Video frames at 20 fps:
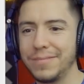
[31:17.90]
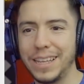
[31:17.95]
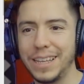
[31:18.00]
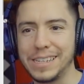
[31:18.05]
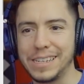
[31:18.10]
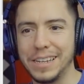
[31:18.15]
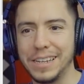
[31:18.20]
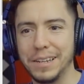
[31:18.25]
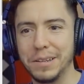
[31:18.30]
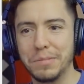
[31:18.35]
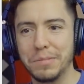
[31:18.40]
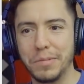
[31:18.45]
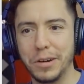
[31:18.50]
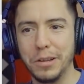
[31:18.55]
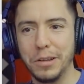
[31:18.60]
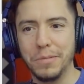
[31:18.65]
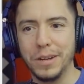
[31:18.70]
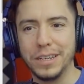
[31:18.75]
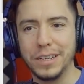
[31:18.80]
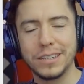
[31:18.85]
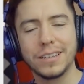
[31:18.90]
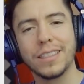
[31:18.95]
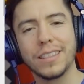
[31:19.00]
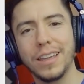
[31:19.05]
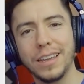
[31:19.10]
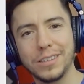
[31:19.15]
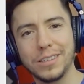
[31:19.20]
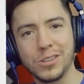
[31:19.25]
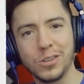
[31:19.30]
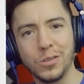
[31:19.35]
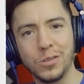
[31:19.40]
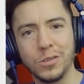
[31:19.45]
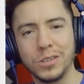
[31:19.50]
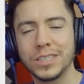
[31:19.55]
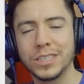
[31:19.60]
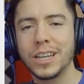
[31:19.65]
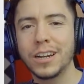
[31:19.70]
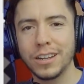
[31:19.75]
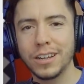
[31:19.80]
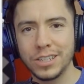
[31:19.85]
That's it, pretty much. Thanks to
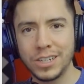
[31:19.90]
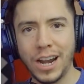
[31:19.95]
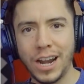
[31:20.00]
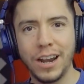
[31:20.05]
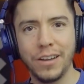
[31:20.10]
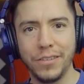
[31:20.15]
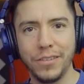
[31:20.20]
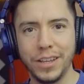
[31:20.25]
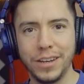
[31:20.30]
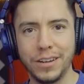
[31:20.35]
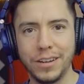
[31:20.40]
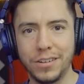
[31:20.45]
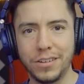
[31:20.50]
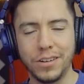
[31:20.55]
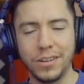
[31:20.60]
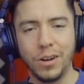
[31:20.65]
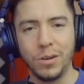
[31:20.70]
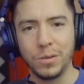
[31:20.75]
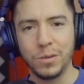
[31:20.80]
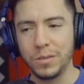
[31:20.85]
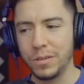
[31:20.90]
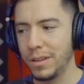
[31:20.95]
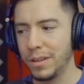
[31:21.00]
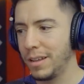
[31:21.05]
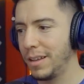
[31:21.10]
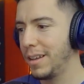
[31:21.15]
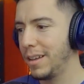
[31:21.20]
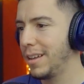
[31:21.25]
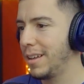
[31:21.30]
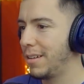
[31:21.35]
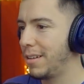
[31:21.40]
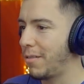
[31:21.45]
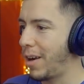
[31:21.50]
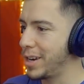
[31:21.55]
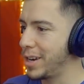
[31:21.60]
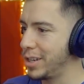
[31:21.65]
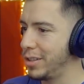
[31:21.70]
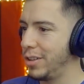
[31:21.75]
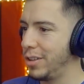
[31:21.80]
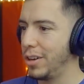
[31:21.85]
Sergey Sharivin, our own
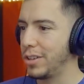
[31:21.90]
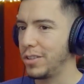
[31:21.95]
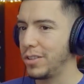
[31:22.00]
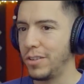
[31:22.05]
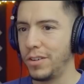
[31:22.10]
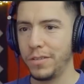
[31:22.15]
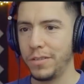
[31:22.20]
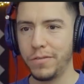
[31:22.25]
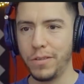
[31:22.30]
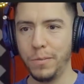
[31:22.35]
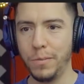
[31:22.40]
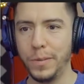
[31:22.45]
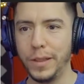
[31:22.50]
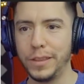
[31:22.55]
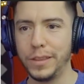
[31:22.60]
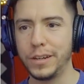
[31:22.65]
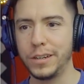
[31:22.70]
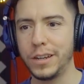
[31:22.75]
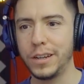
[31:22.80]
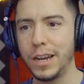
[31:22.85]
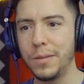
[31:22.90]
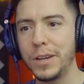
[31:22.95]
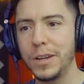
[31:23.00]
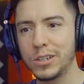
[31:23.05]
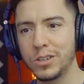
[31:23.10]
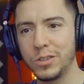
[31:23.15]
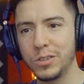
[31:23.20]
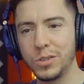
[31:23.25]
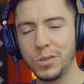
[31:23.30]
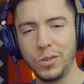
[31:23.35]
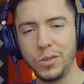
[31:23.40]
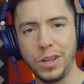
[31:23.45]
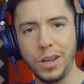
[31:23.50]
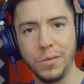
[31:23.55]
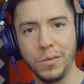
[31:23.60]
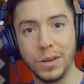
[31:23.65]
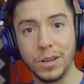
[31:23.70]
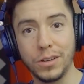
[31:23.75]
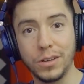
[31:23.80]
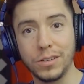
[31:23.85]
Russian doctor from Blender Animation
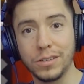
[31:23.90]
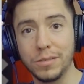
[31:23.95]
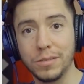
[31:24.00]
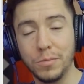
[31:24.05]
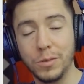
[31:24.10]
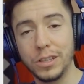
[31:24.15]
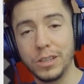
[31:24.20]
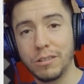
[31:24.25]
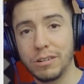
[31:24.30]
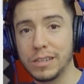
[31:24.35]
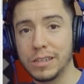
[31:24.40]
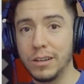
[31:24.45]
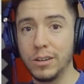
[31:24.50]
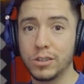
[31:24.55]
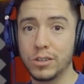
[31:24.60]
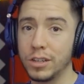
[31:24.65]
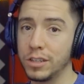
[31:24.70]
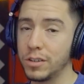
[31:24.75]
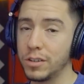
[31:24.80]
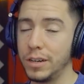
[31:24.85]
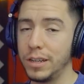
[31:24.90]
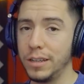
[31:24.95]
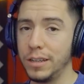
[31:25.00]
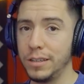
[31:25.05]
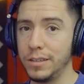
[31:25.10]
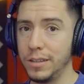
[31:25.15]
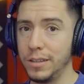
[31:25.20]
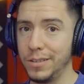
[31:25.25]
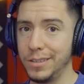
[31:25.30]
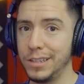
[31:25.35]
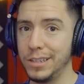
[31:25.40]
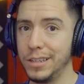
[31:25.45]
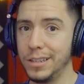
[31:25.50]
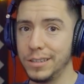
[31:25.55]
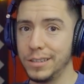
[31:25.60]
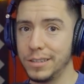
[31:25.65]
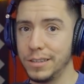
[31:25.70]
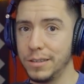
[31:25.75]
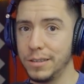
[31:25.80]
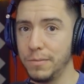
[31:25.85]
Studio, because the multi-resolution
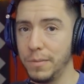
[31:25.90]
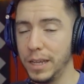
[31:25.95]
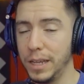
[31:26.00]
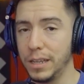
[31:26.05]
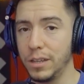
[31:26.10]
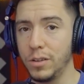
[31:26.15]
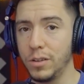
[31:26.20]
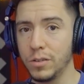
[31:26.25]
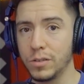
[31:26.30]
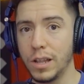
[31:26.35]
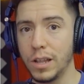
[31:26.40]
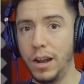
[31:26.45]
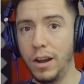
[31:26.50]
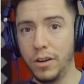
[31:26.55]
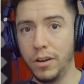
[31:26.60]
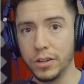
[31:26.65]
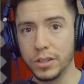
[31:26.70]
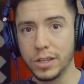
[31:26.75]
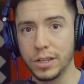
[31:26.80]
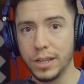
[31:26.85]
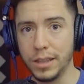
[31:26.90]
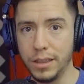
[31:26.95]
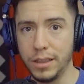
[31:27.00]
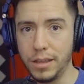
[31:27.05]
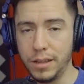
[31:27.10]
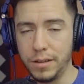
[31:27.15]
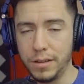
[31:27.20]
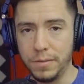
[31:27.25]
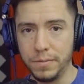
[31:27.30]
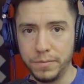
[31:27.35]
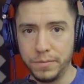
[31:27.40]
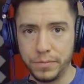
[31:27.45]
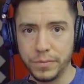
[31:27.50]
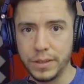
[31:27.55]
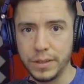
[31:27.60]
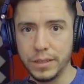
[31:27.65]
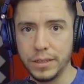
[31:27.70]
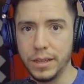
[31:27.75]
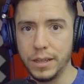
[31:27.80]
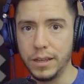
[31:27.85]
is being used a lot at the
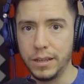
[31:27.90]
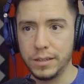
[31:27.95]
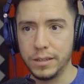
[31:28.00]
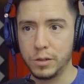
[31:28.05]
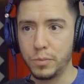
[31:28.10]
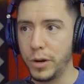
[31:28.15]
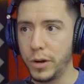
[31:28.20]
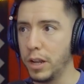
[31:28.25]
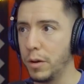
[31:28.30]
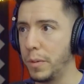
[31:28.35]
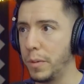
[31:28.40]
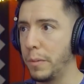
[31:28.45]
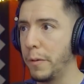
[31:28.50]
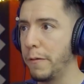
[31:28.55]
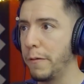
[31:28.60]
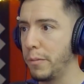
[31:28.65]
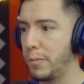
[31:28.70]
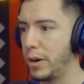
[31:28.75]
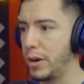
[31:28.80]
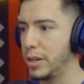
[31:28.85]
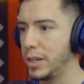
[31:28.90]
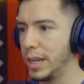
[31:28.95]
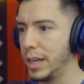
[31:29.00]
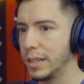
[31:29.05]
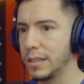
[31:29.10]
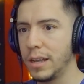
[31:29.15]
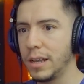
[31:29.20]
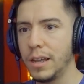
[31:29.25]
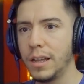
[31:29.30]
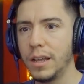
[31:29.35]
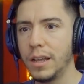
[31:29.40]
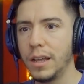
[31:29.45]
Spring Open Movie project.